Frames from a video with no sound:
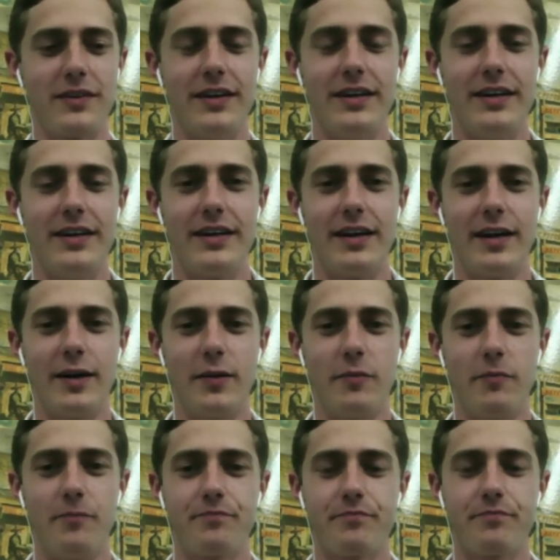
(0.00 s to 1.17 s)
yeah. I'll
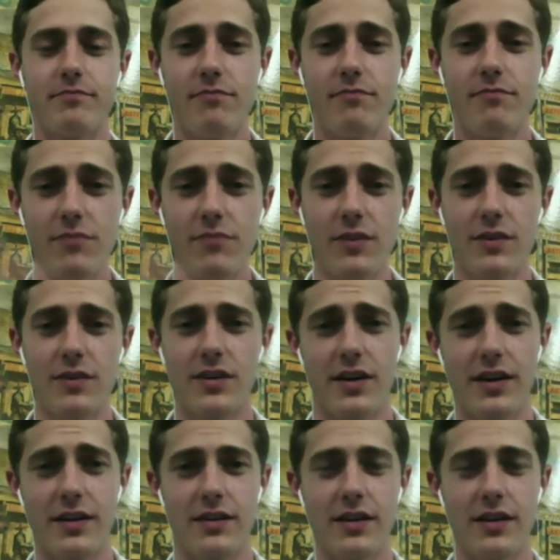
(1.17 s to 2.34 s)
figure
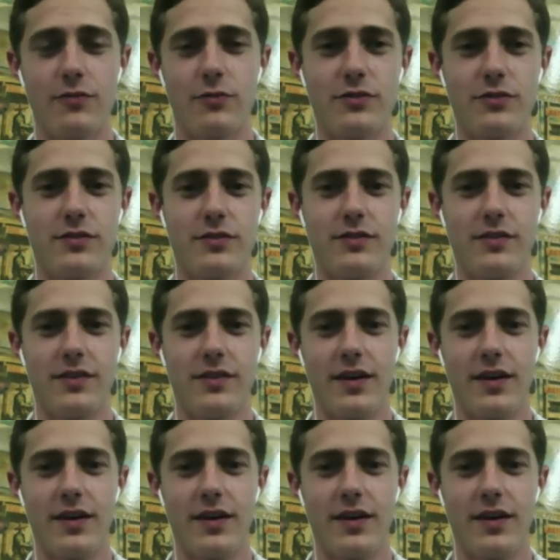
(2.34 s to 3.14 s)
that out when we get there.